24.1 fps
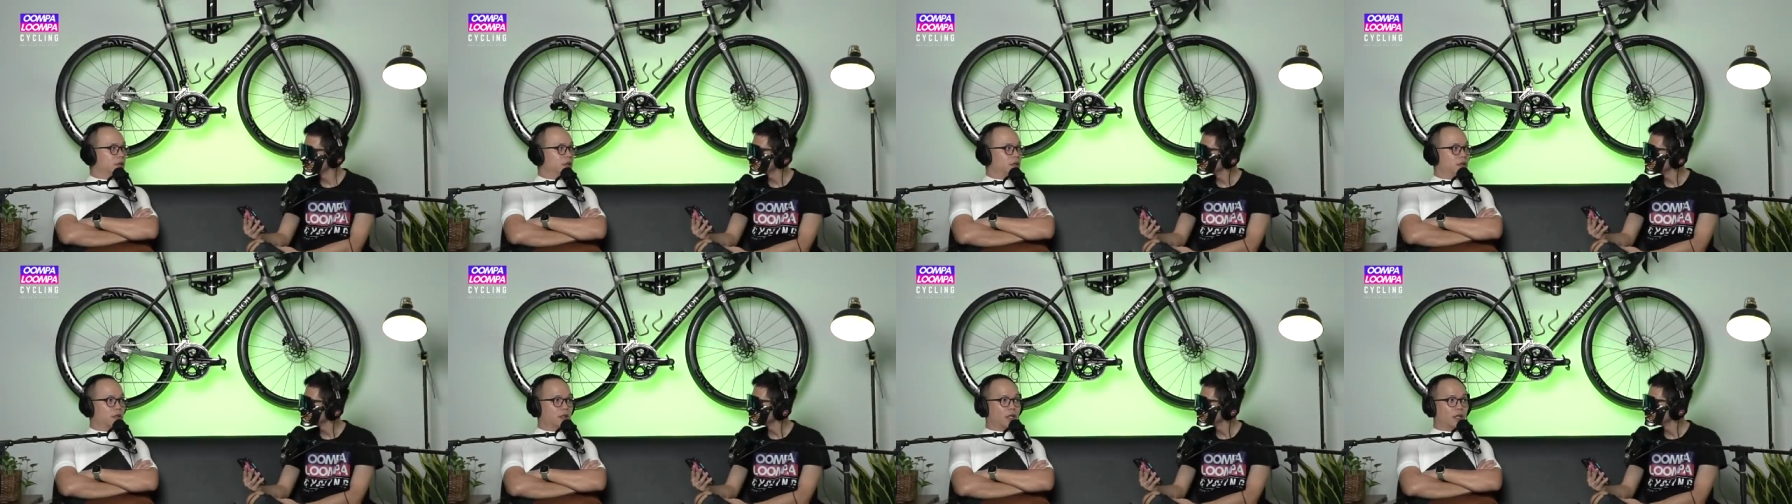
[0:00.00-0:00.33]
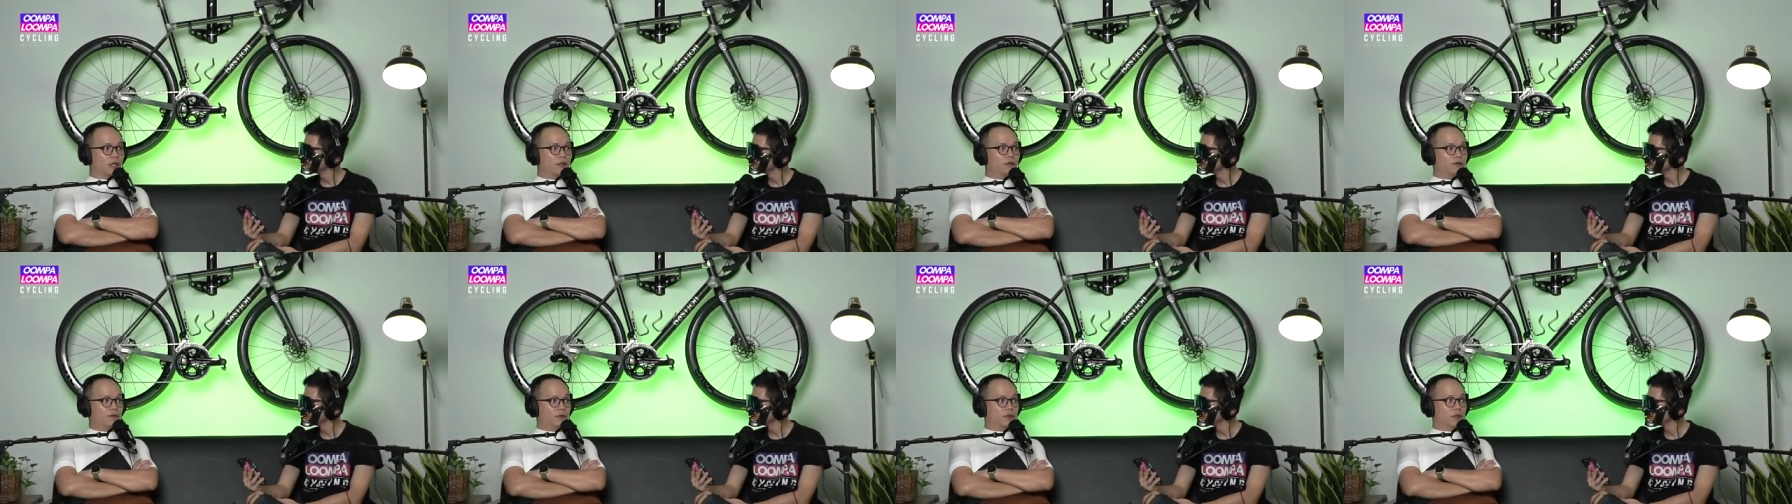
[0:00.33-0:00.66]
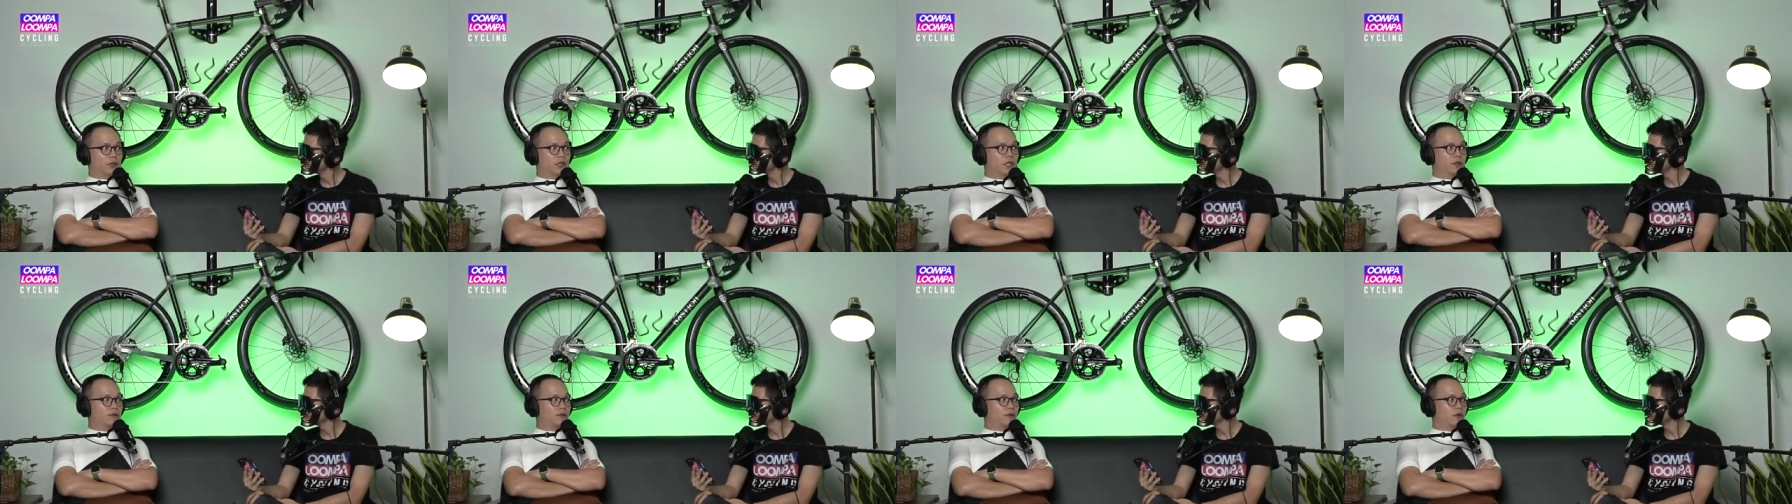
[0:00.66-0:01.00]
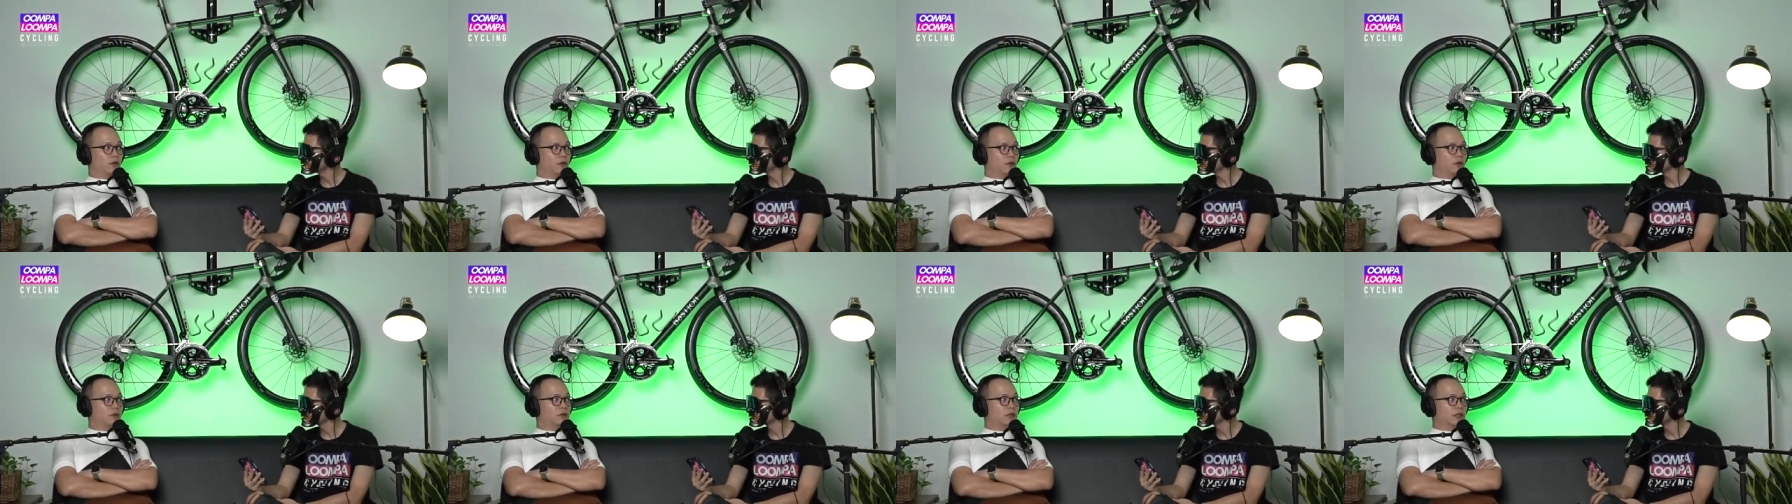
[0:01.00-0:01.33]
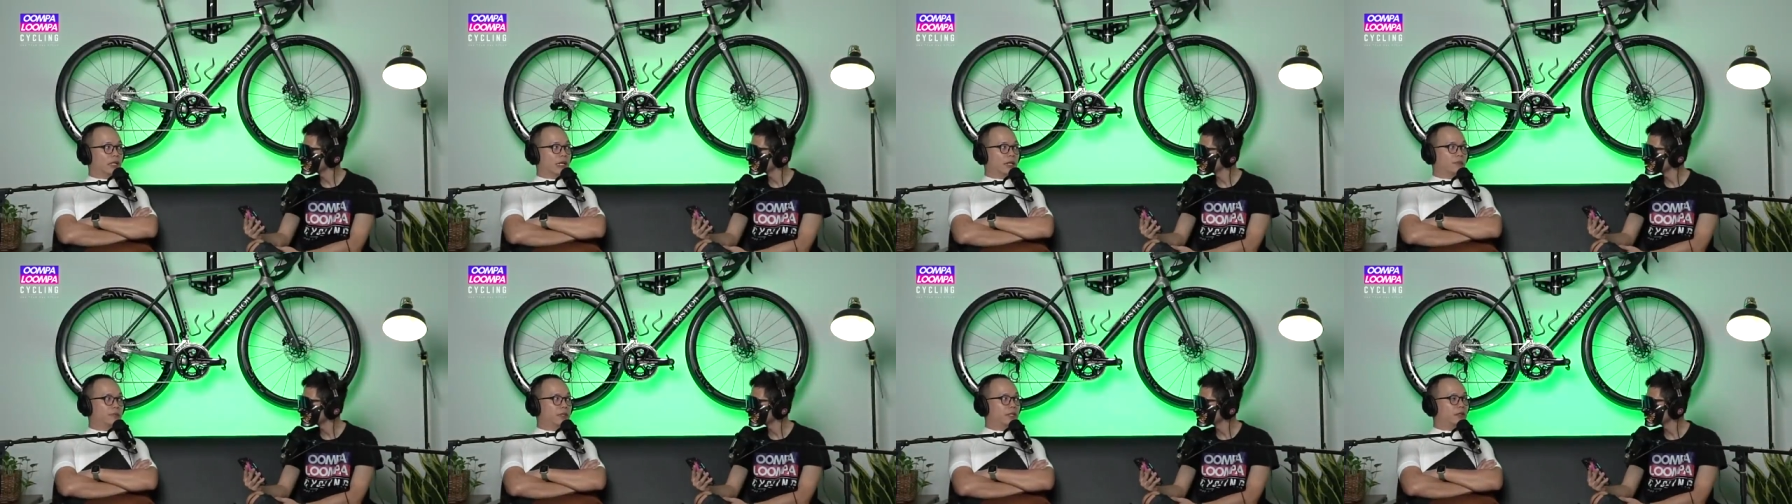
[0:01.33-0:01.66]
it held 48 for a long
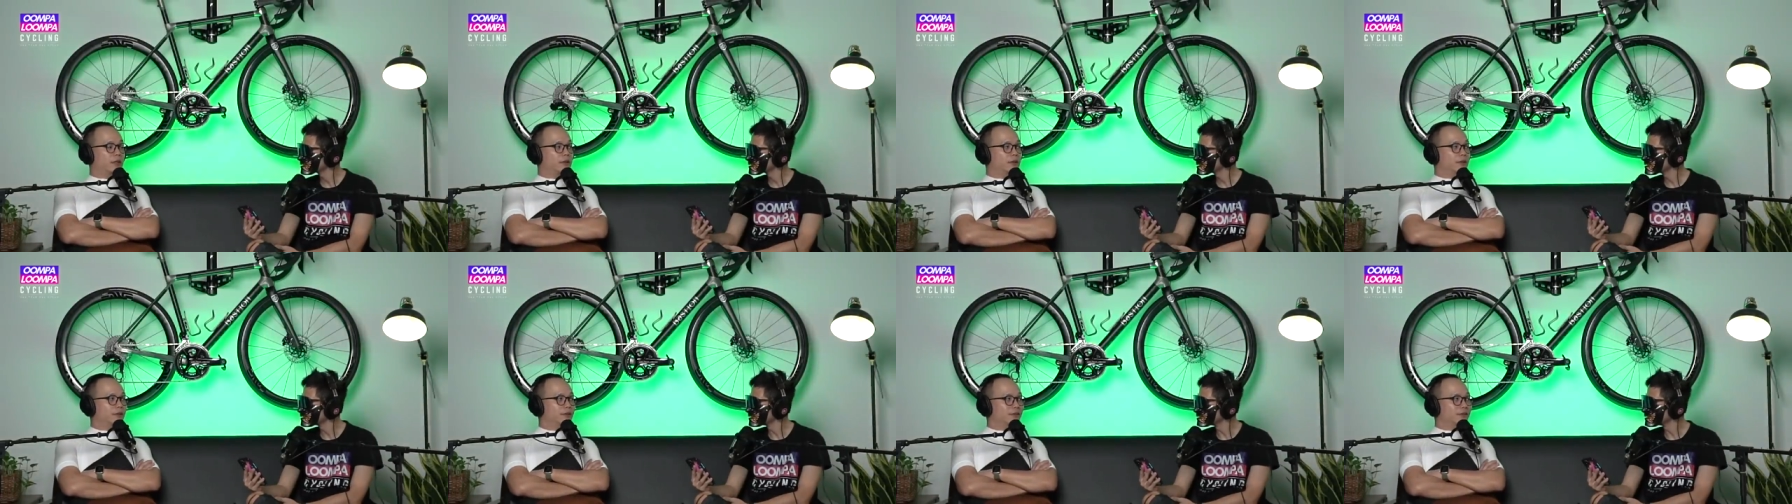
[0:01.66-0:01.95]
time eh.